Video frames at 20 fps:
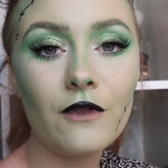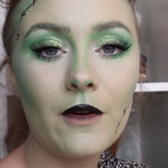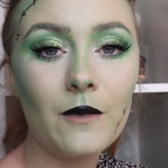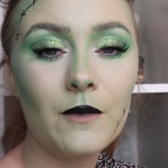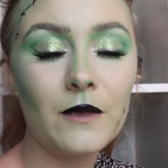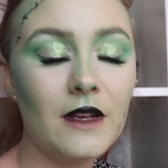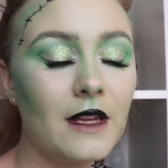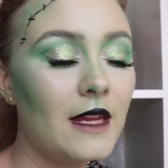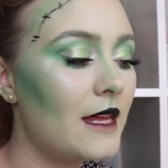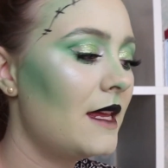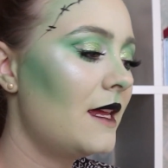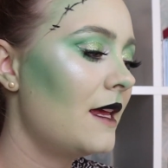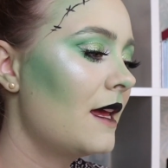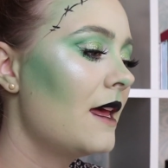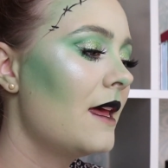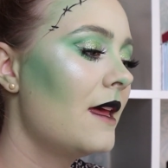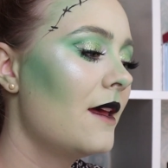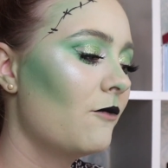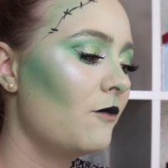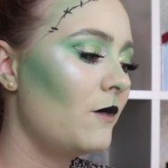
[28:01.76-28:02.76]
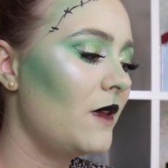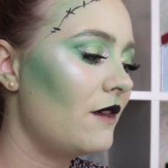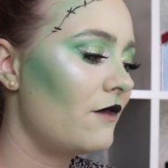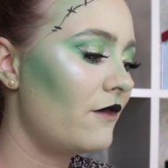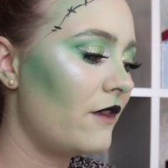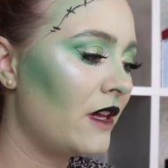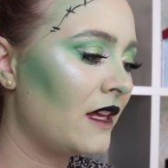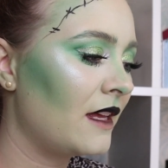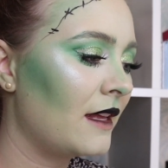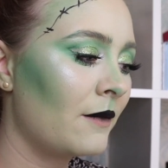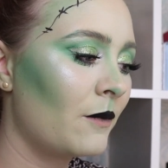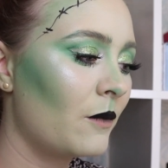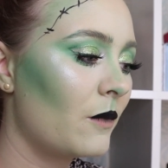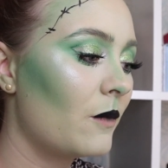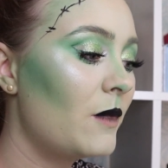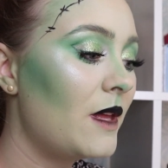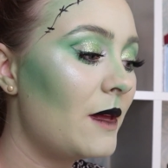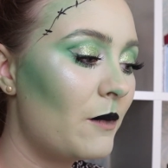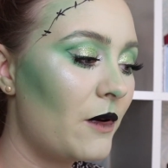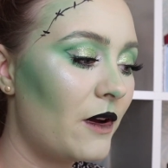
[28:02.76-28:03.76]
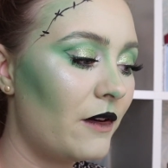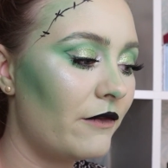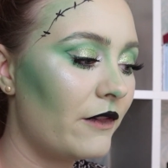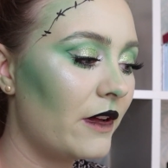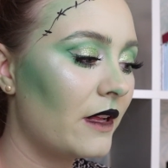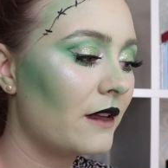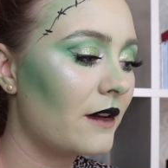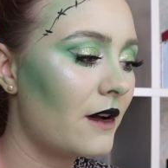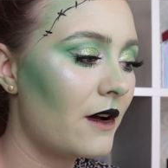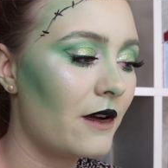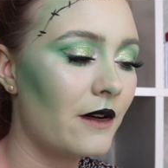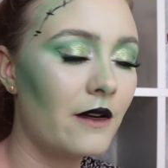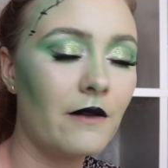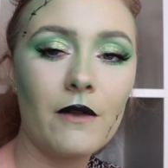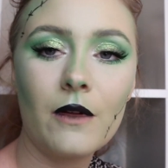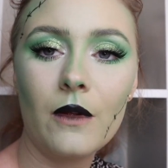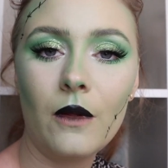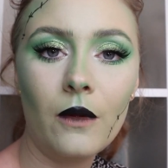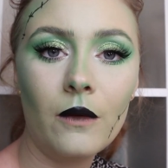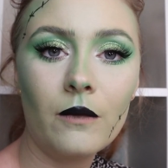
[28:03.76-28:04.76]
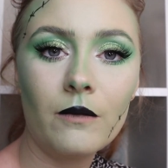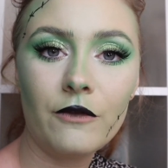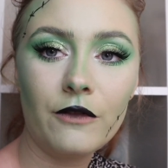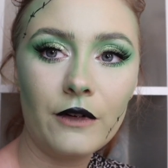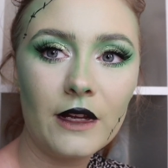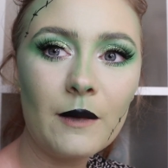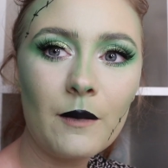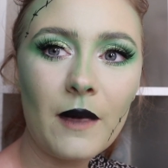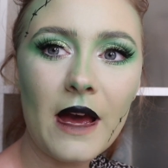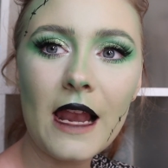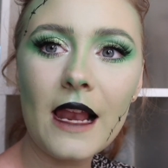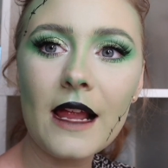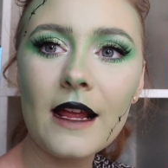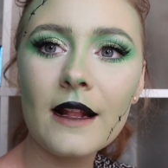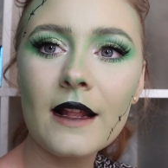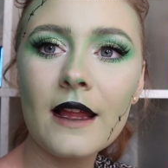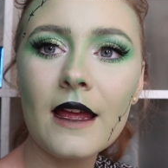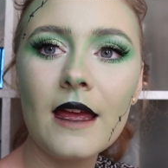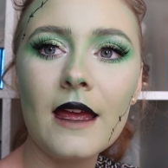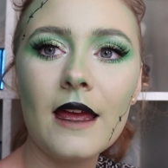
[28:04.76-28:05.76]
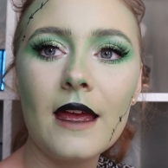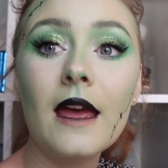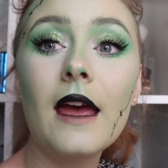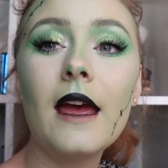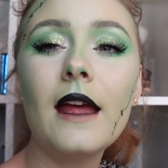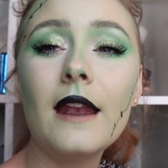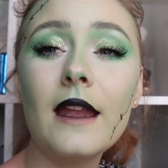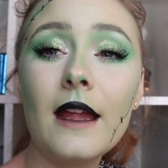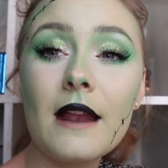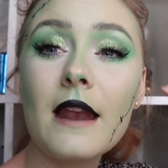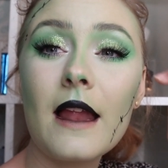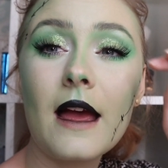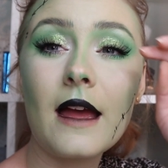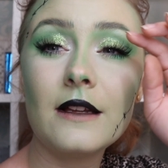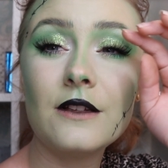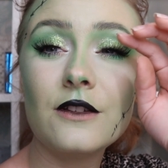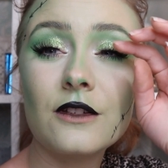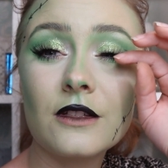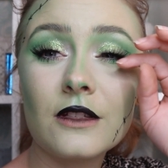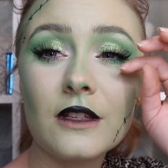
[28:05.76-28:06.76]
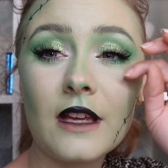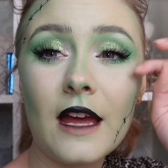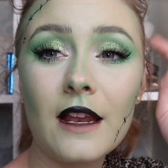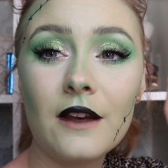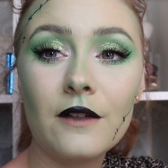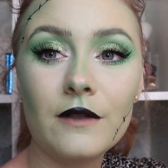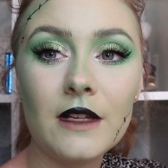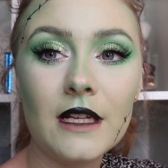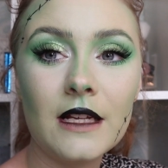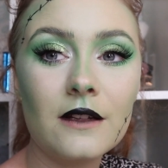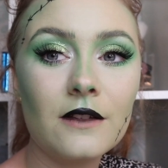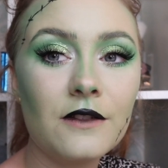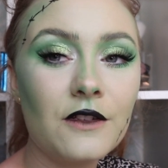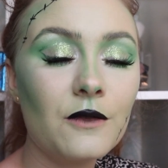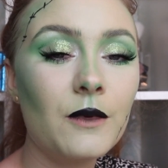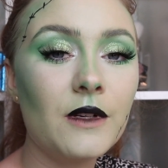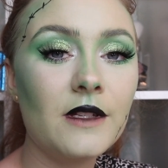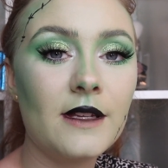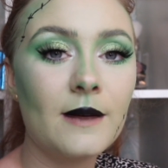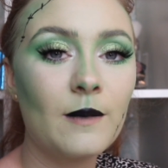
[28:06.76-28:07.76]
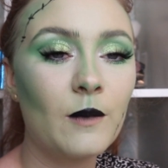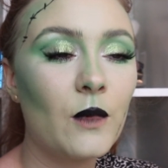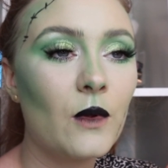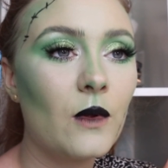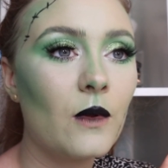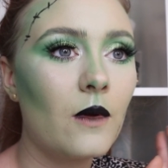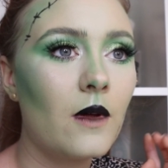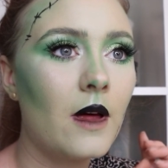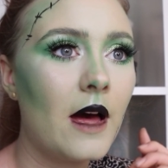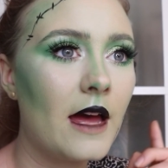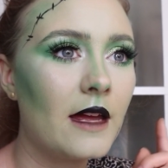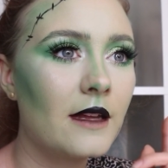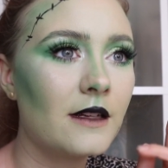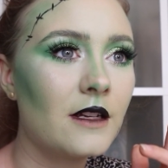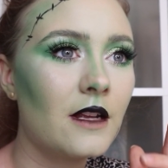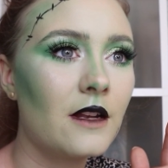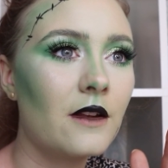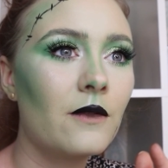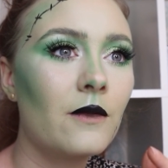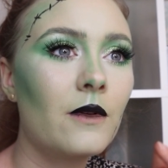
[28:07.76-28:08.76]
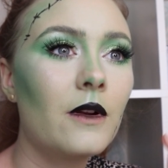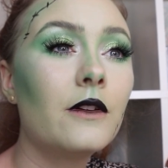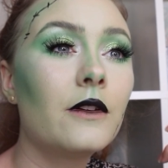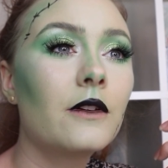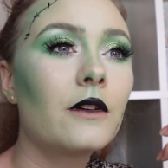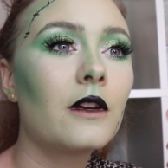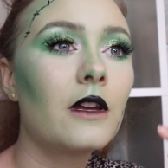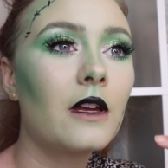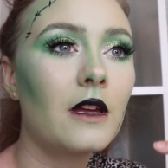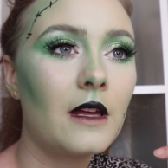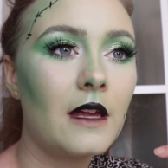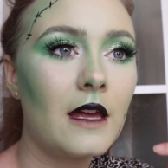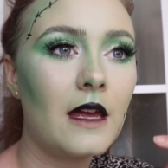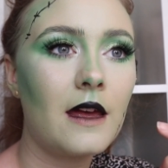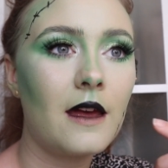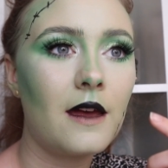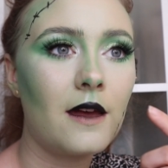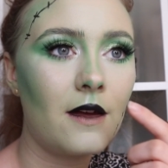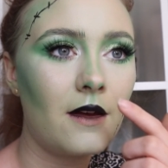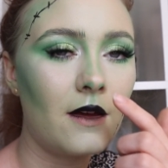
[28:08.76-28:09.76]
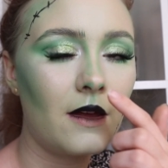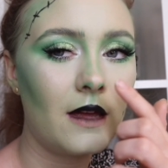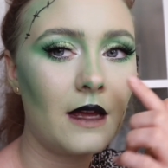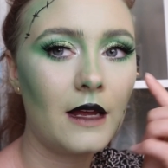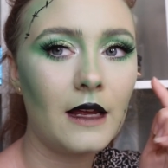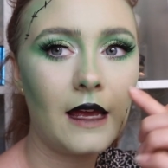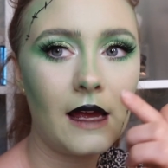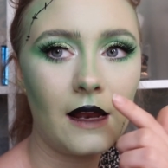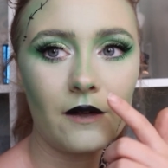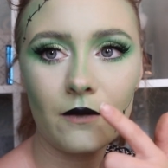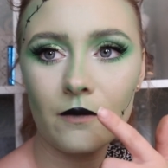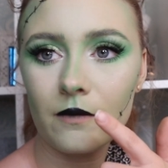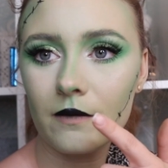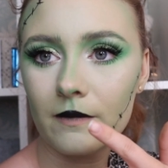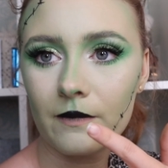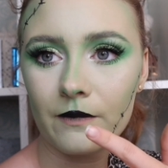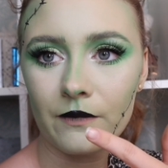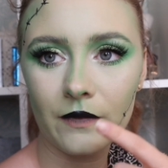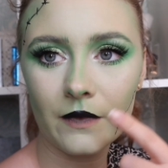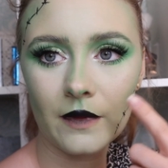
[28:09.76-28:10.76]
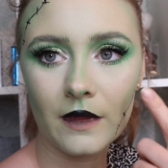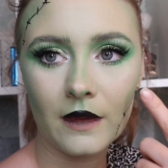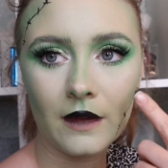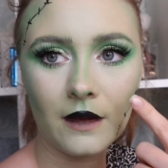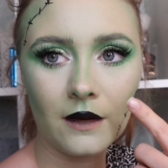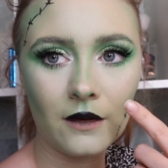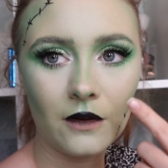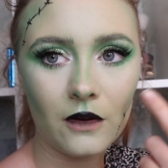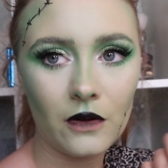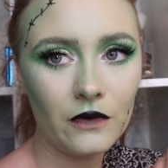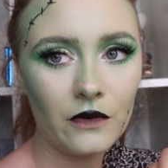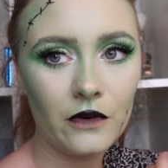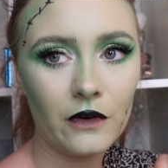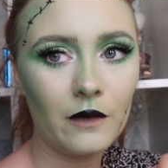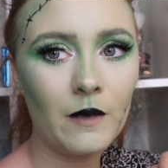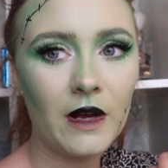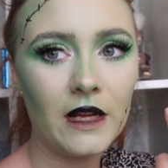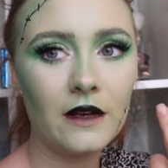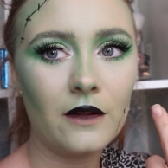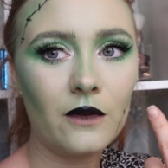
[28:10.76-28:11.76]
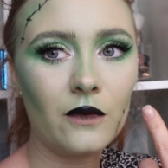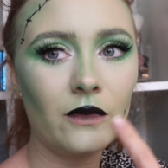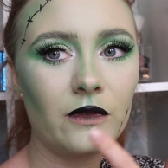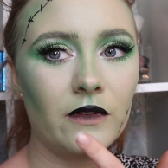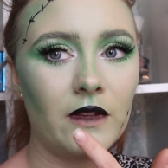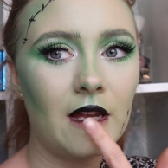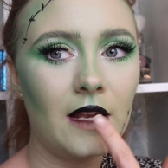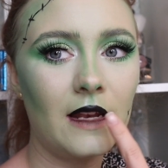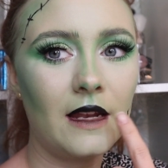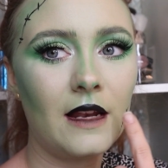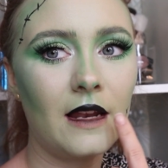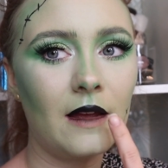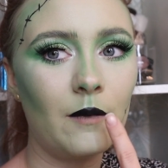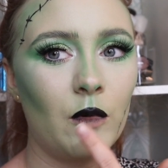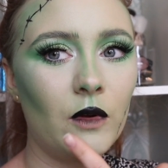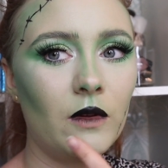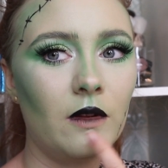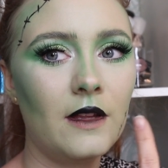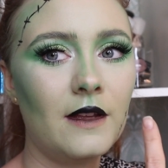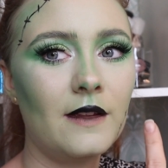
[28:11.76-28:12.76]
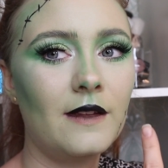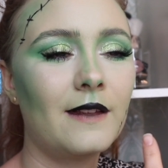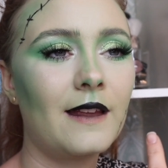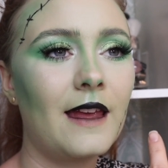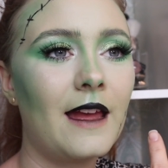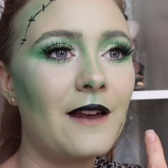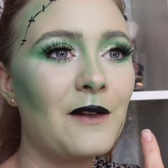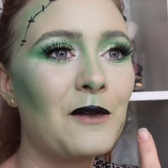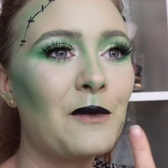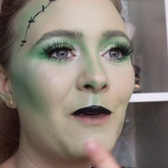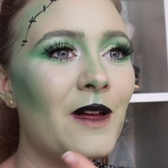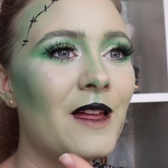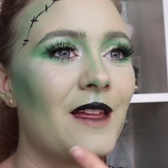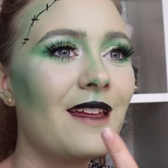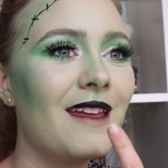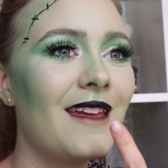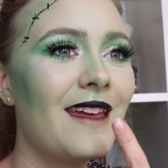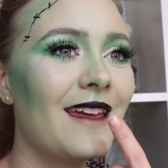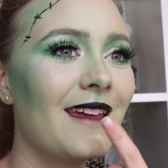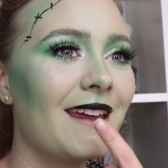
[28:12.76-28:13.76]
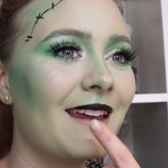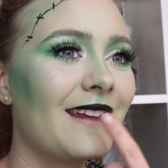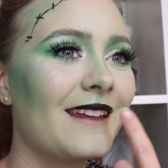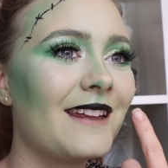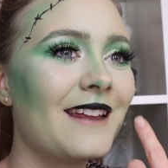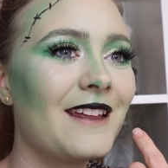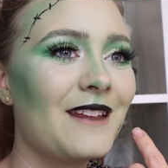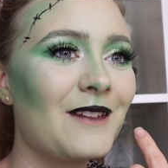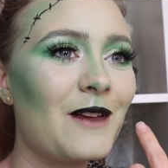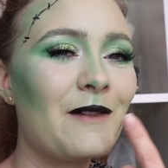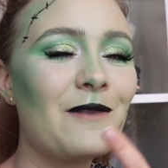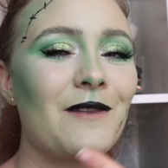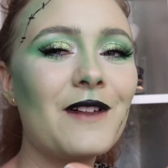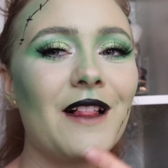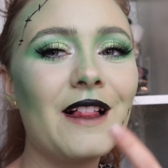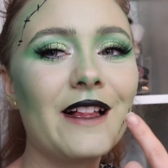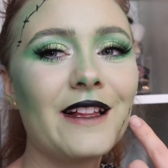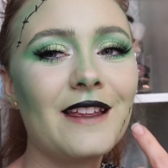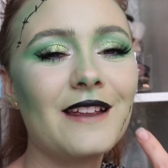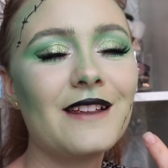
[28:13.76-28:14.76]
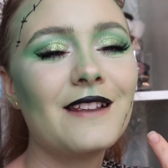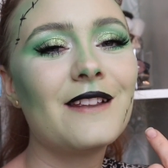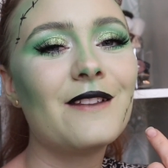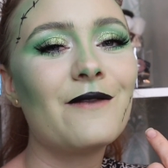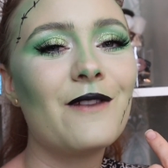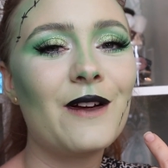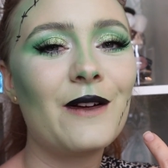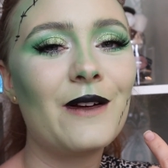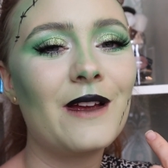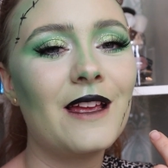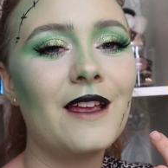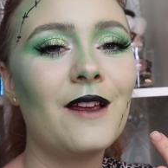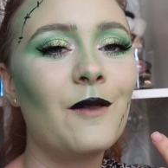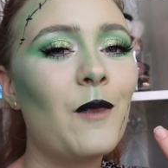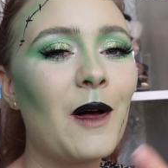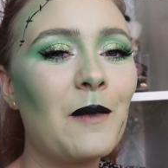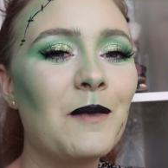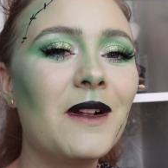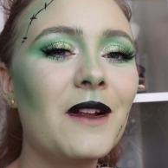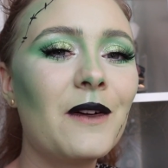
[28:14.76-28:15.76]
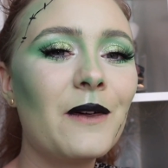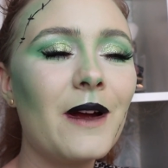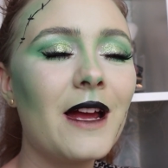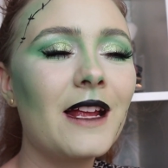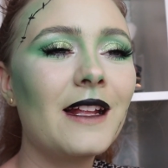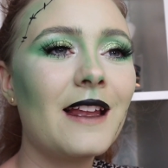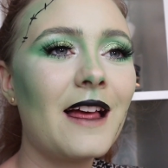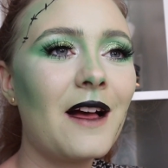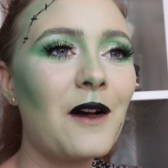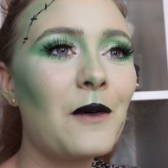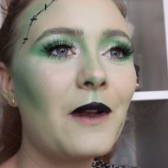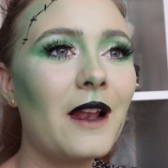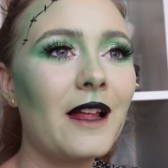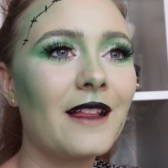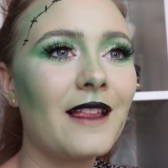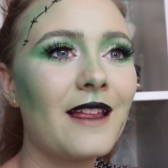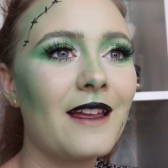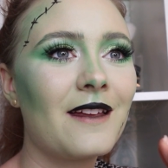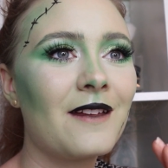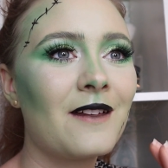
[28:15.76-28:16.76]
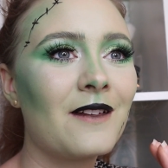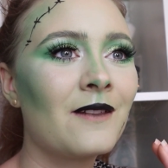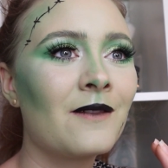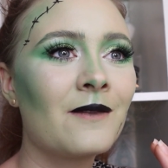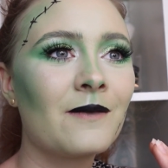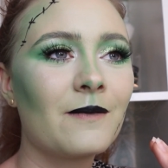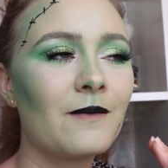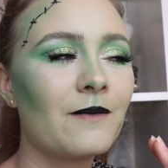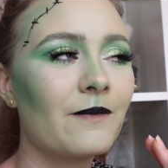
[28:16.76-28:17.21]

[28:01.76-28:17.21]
from the Be Perfect Carnival Free palette. And then I just kind of did a super simple eyeshadow look, and kind of contoured my nose, and then I put this kind of I feel like this is very popular right now, like the